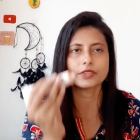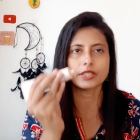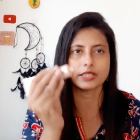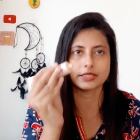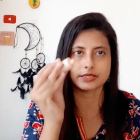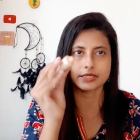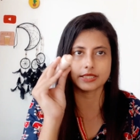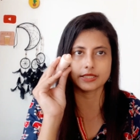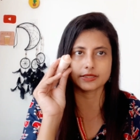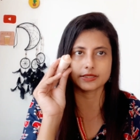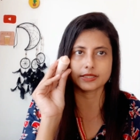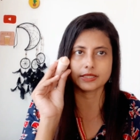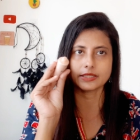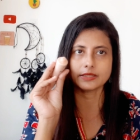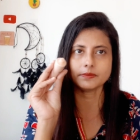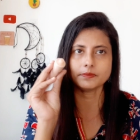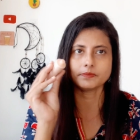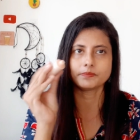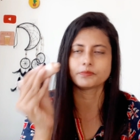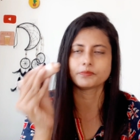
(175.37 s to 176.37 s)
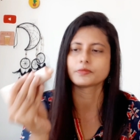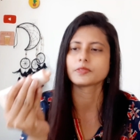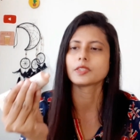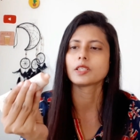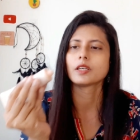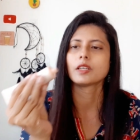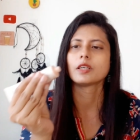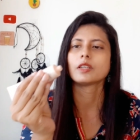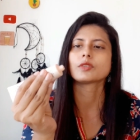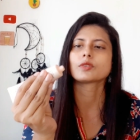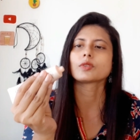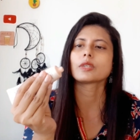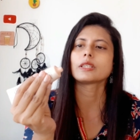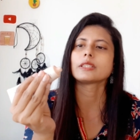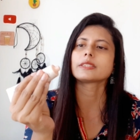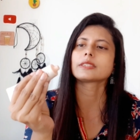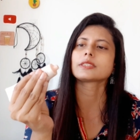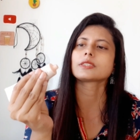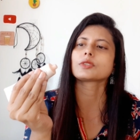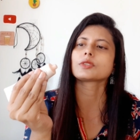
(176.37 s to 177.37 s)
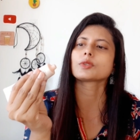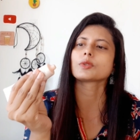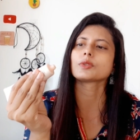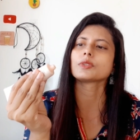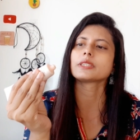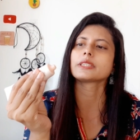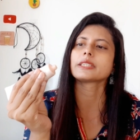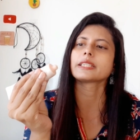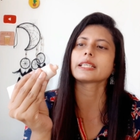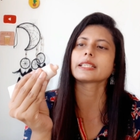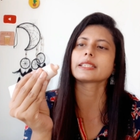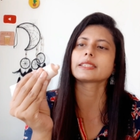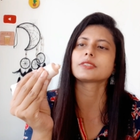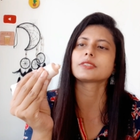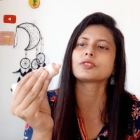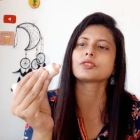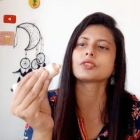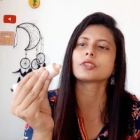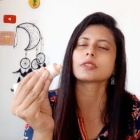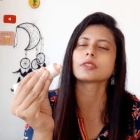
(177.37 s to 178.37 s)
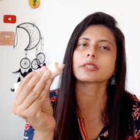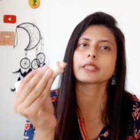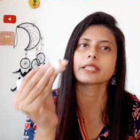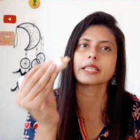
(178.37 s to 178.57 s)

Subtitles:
aata hai. So I'll just show you the texture.